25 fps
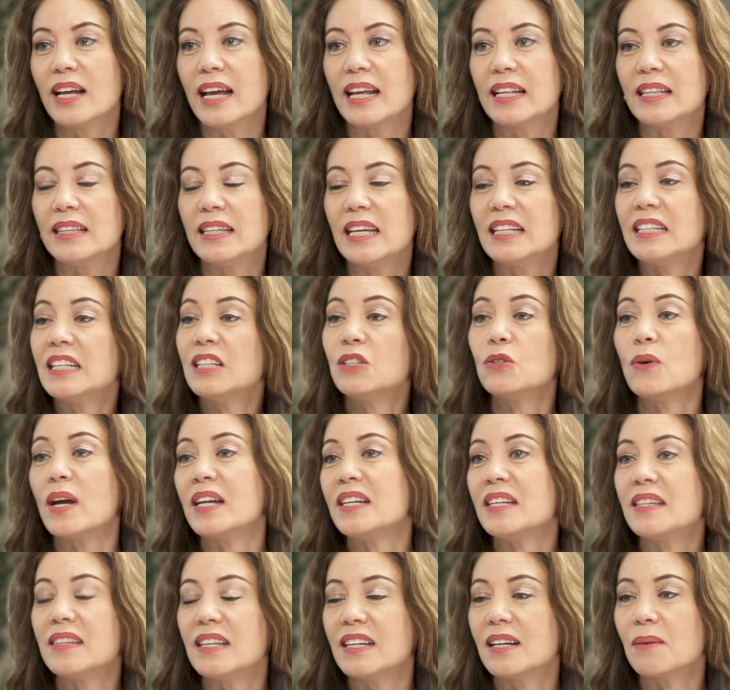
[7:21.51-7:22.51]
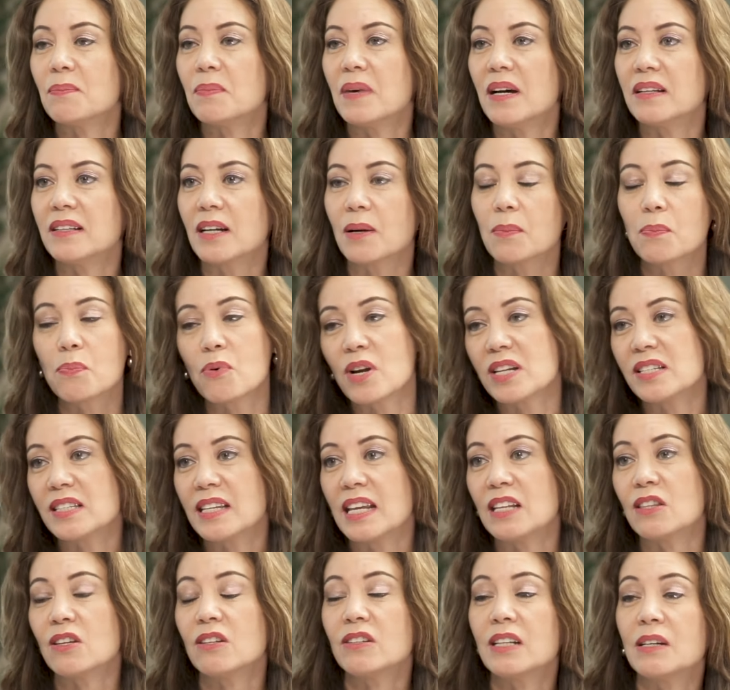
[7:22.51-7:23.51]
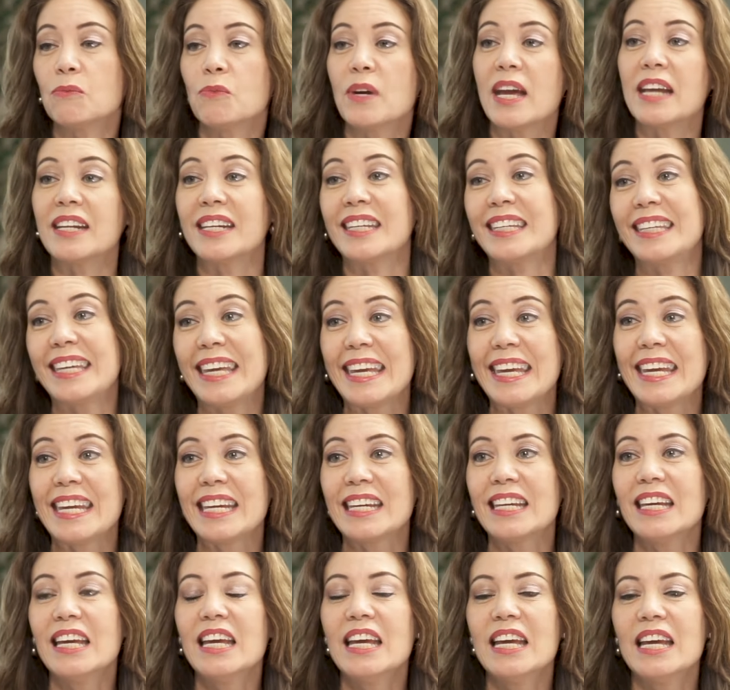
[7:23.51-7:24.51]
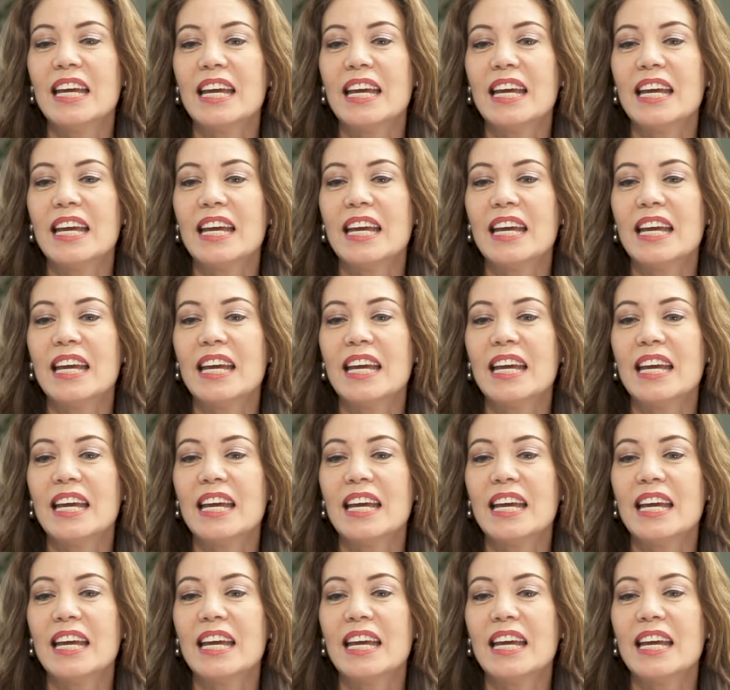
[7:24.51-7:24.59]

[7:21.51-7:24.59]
and they didn't know anything about our they thought we had a king.